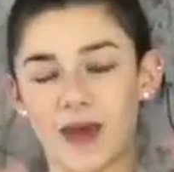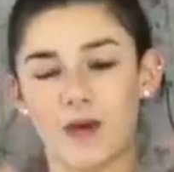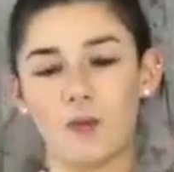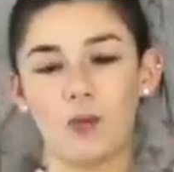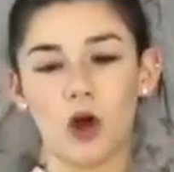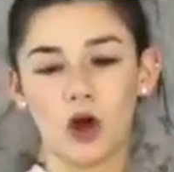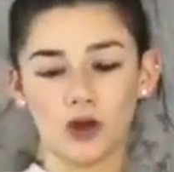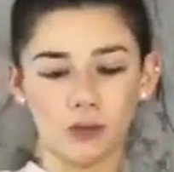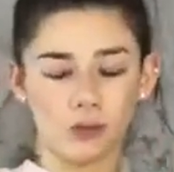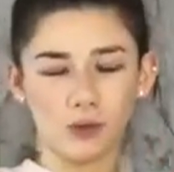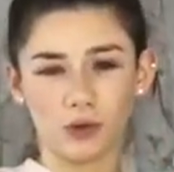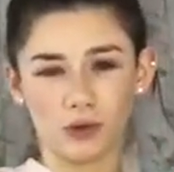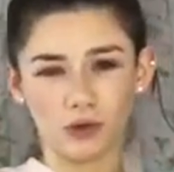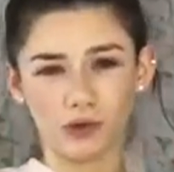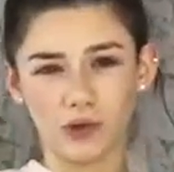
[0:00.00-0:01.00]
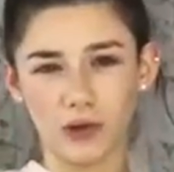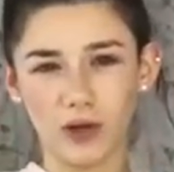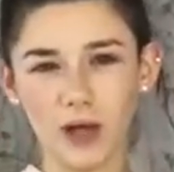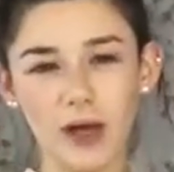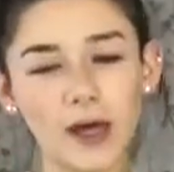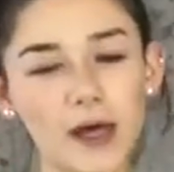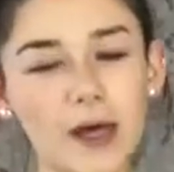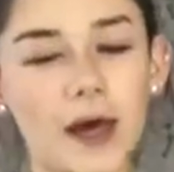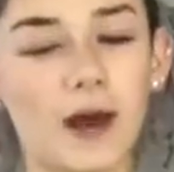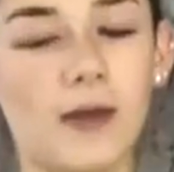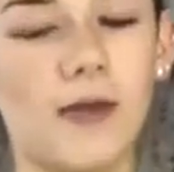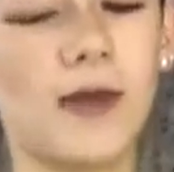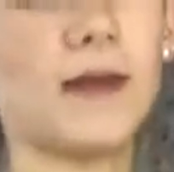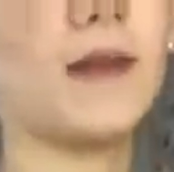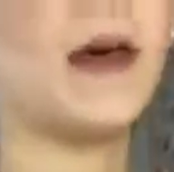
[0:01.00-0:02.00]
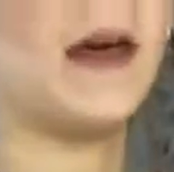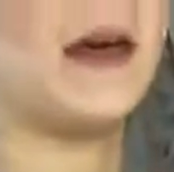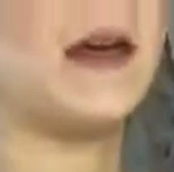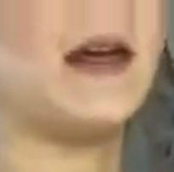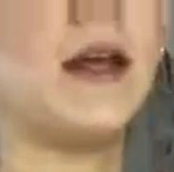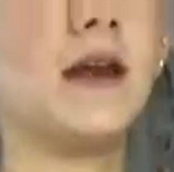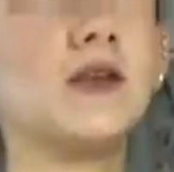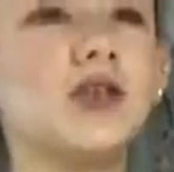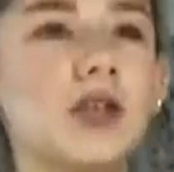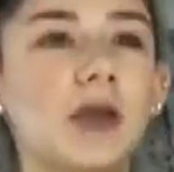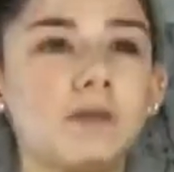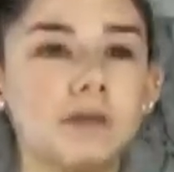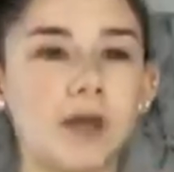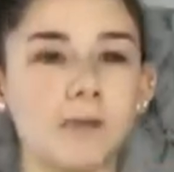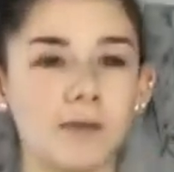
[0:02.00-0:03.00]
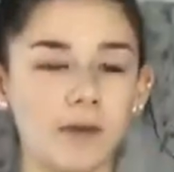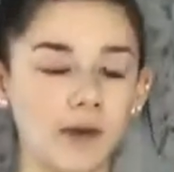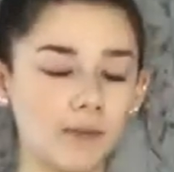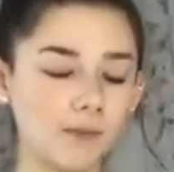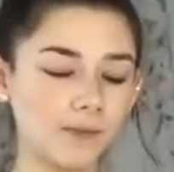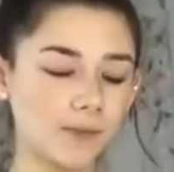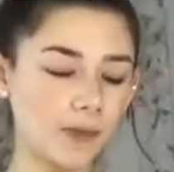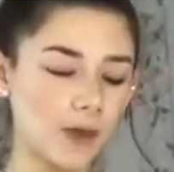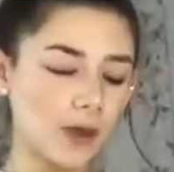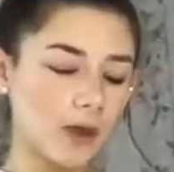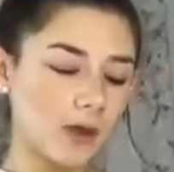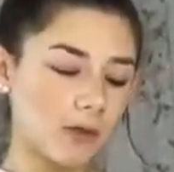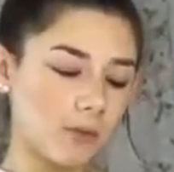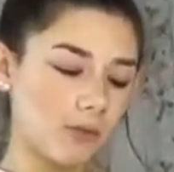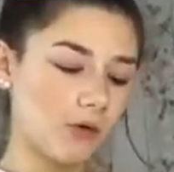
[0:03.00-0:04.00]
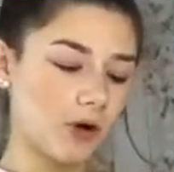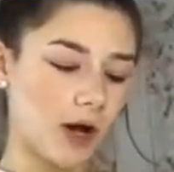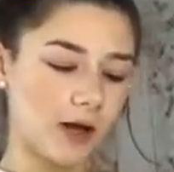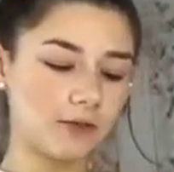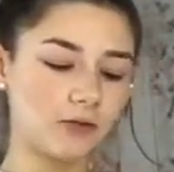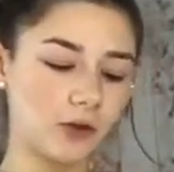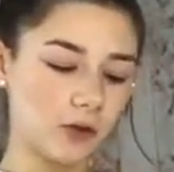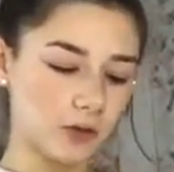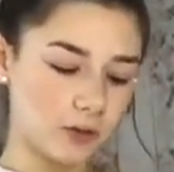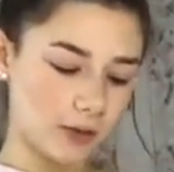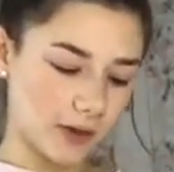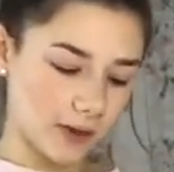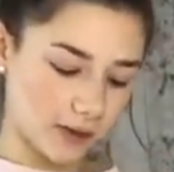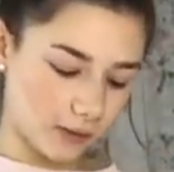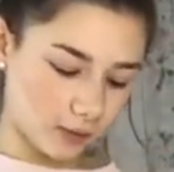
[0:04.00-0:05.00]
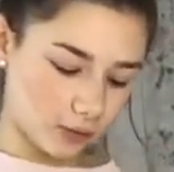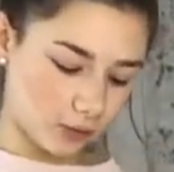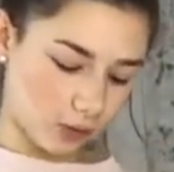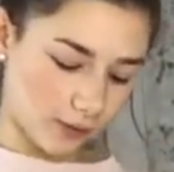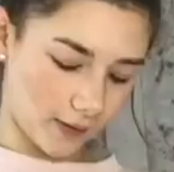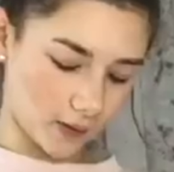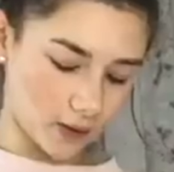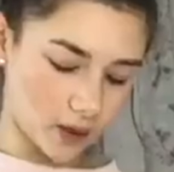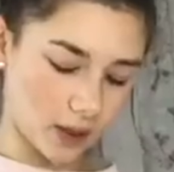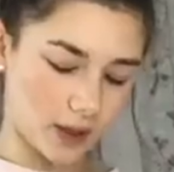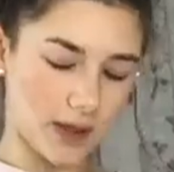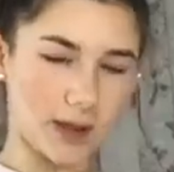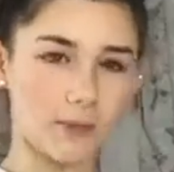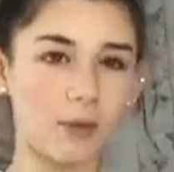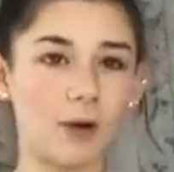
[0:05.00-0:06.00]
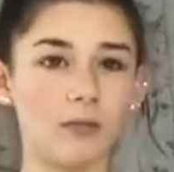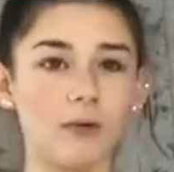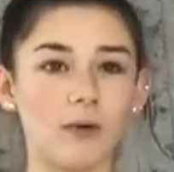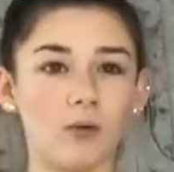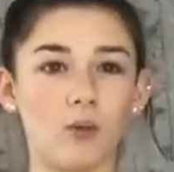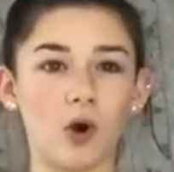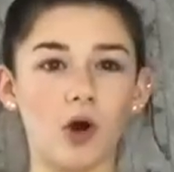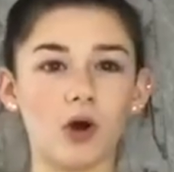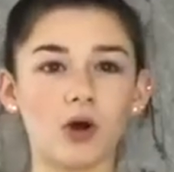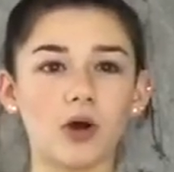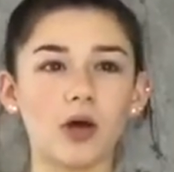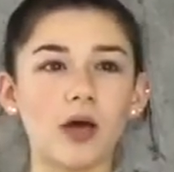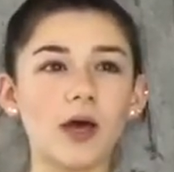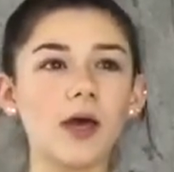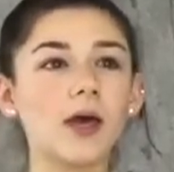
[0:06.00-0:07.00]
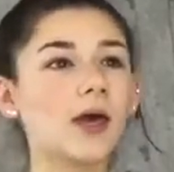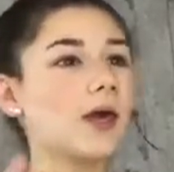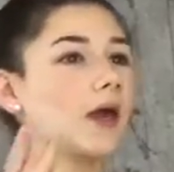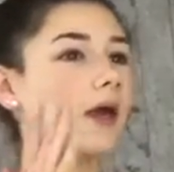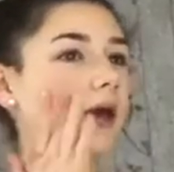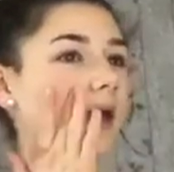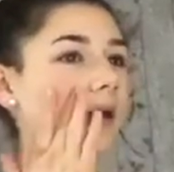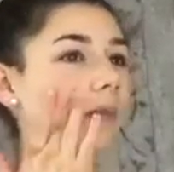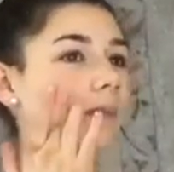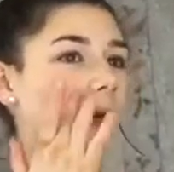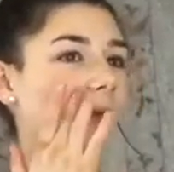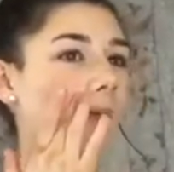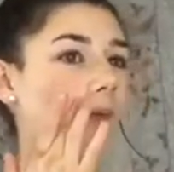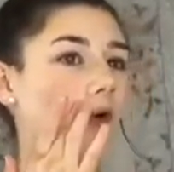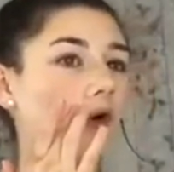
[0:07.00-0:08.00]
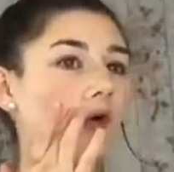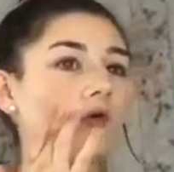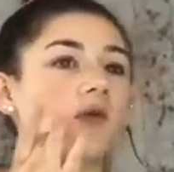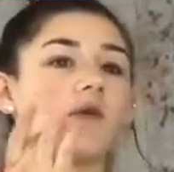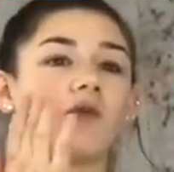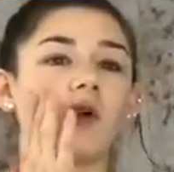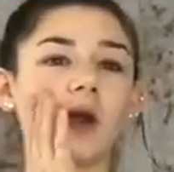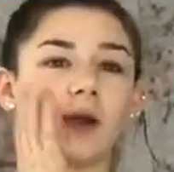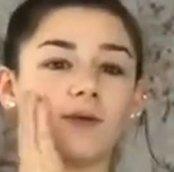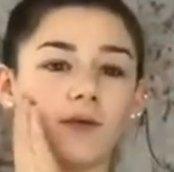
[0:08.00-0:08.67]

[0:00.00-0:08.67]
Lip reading: it works, but it doesn't kind of thing. Like you need to just keep tipping in. But I do think it does actually like probably work a bit more if I put like